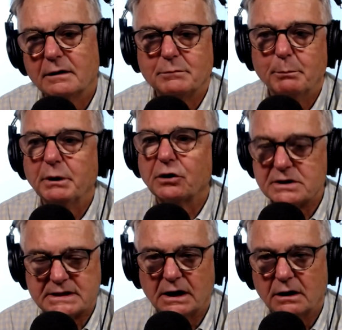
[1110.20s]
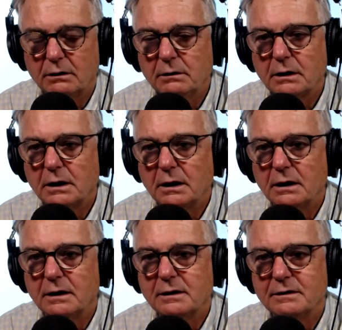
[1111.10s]
bigger scale,
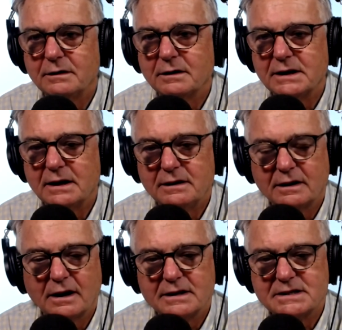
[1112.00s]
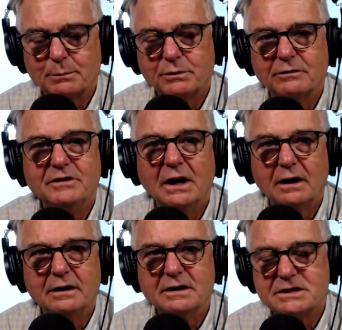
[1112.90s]
in the concept of
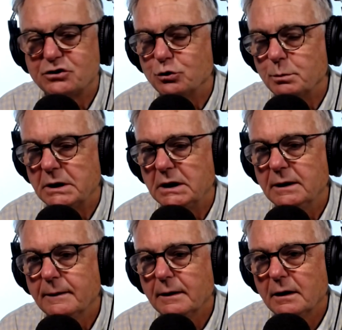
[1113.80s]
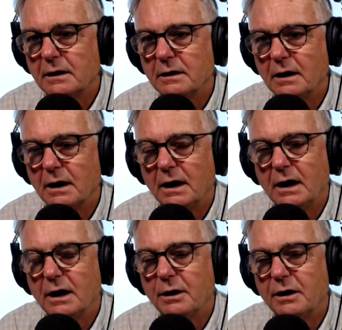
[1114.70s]
none is too many,
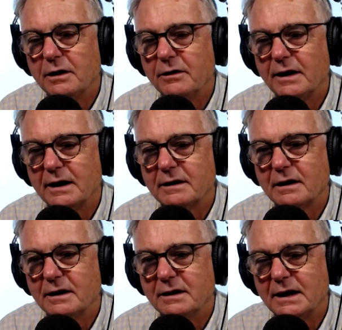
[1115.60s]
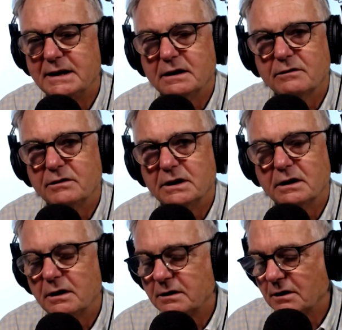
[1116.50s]
that idea of
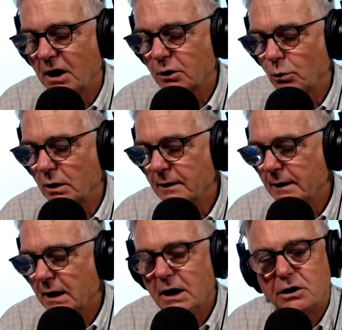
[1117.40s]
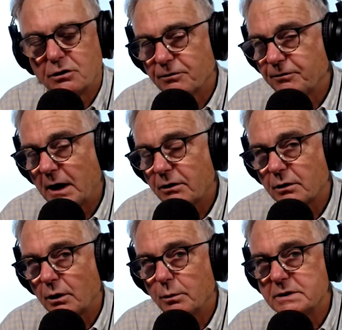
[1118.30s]
in Ottawa. Your
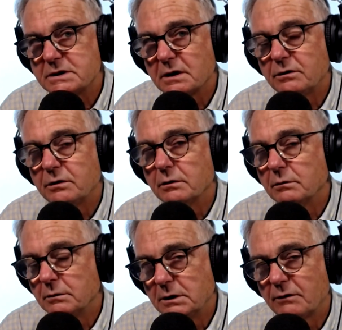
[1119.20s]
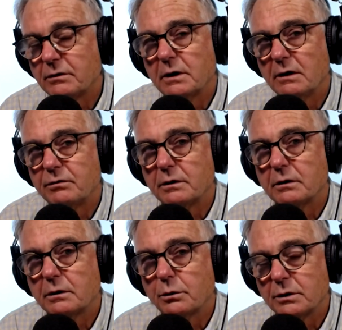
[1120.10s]
father always said to you, never,
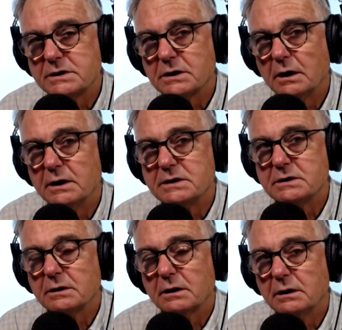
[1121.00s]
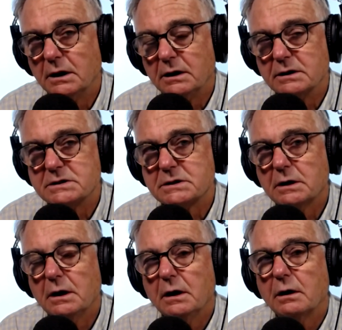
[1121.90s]
ever criticize Canadians
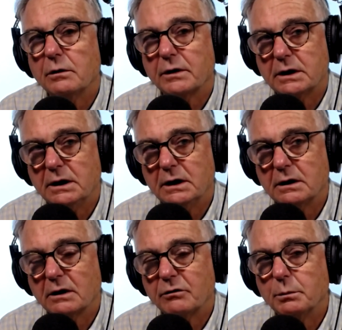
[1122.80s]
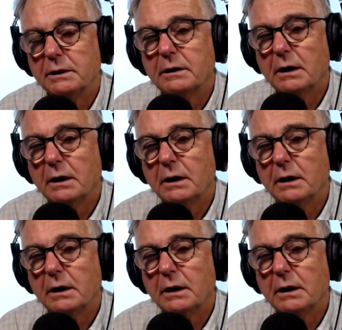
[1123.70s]
or the Canadian government.